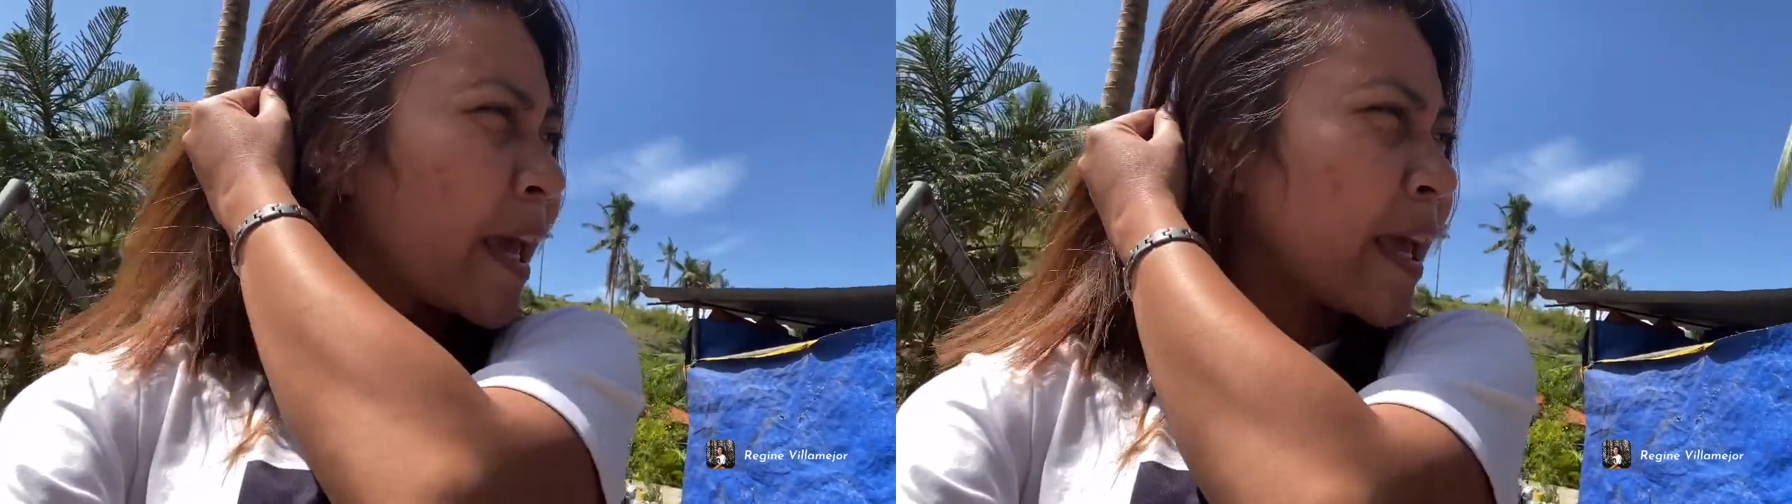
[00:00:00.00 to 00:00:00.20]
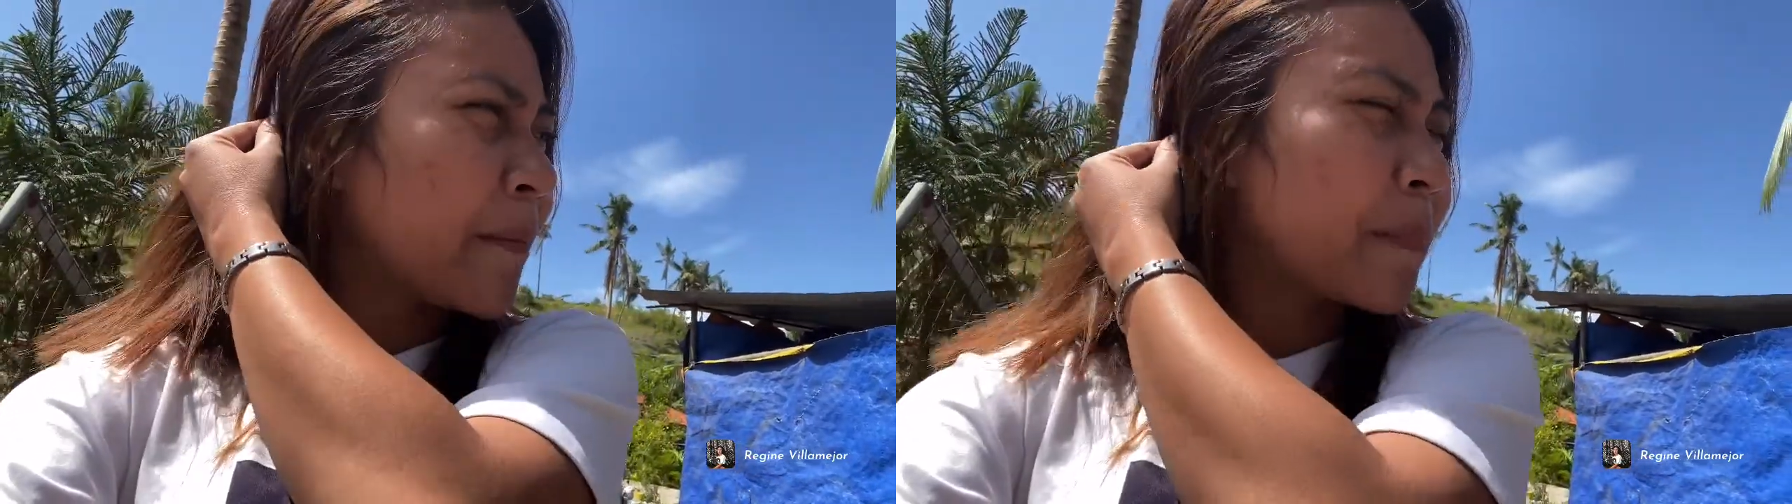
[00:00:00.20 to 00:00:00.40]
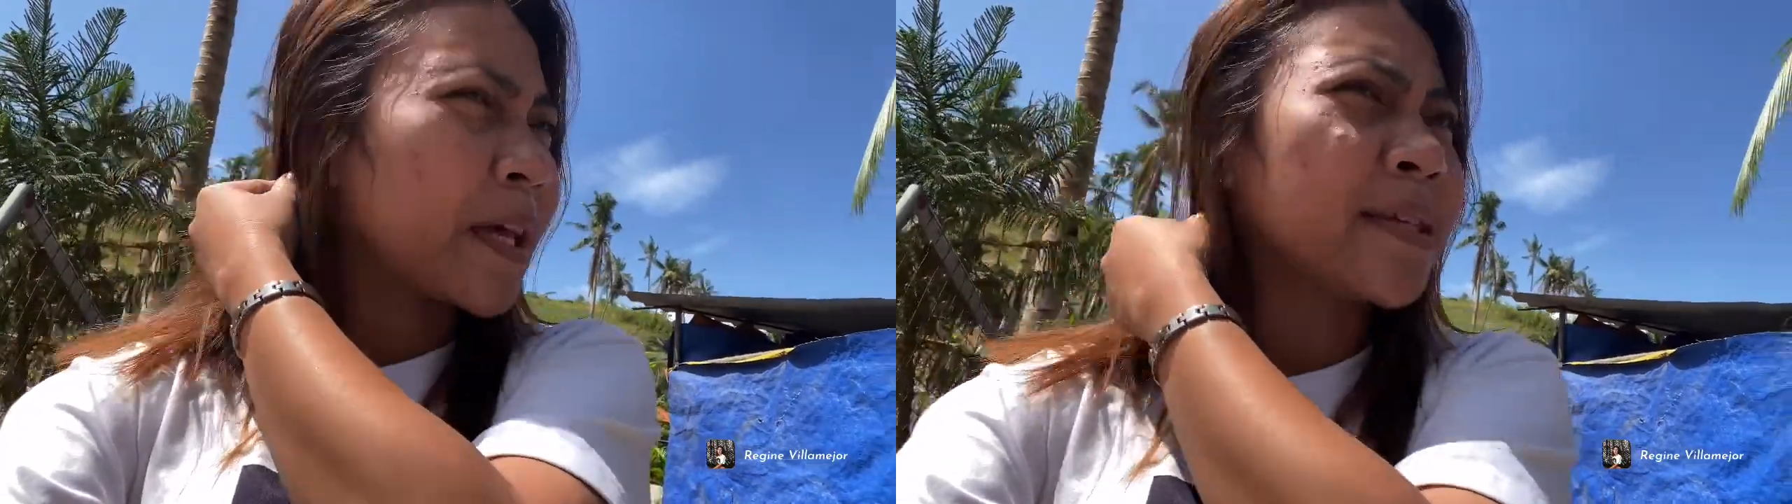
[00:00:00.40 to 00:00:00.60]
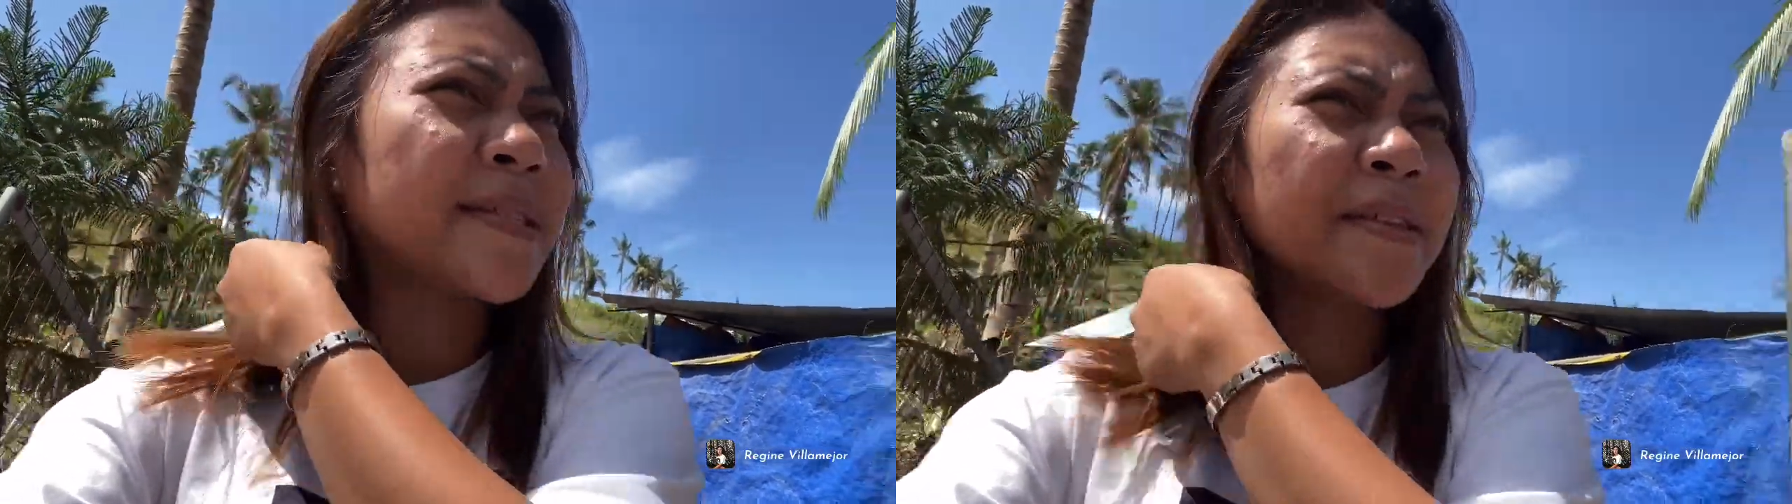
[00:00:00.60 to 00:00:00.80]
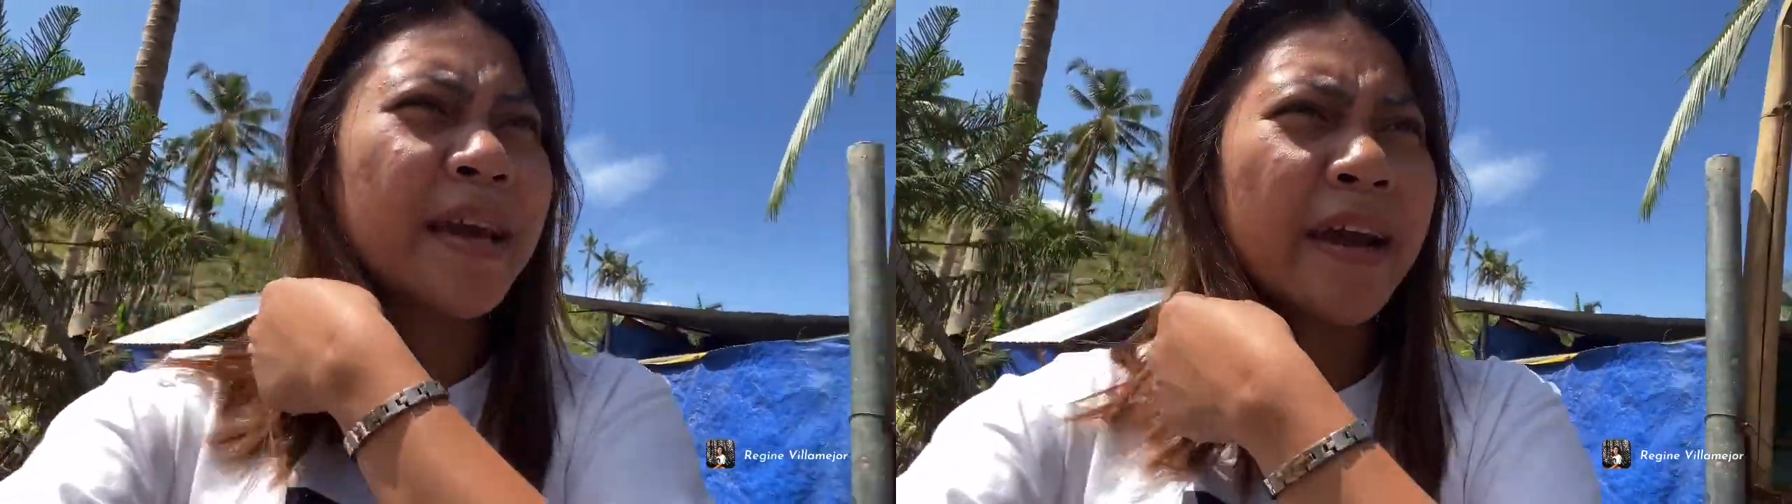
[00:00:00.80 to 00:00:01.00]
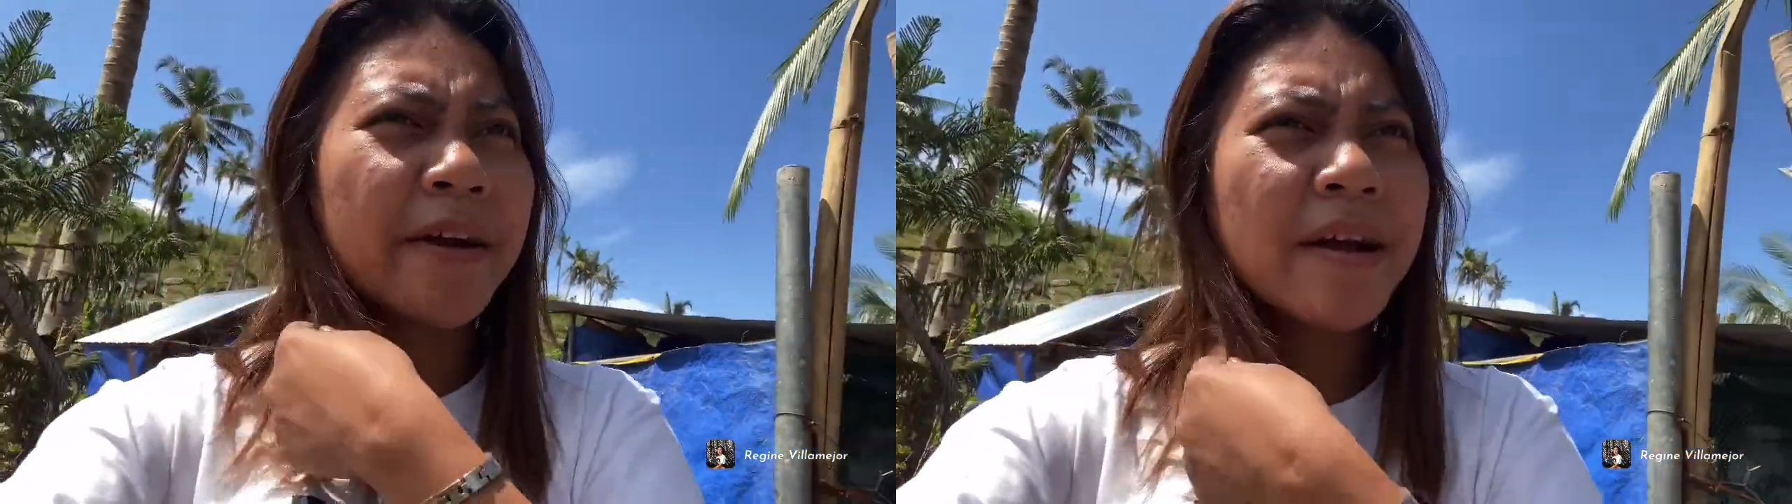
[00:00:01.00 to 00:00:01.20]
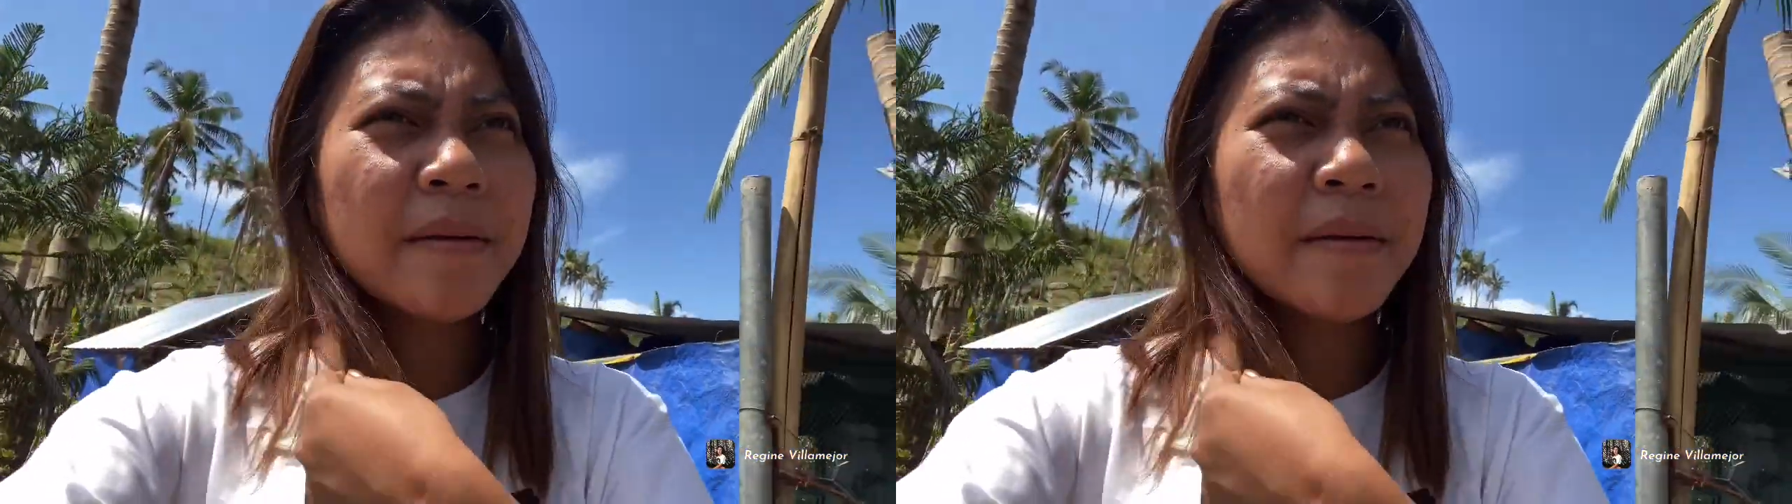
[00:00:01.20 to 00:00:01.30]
a place there,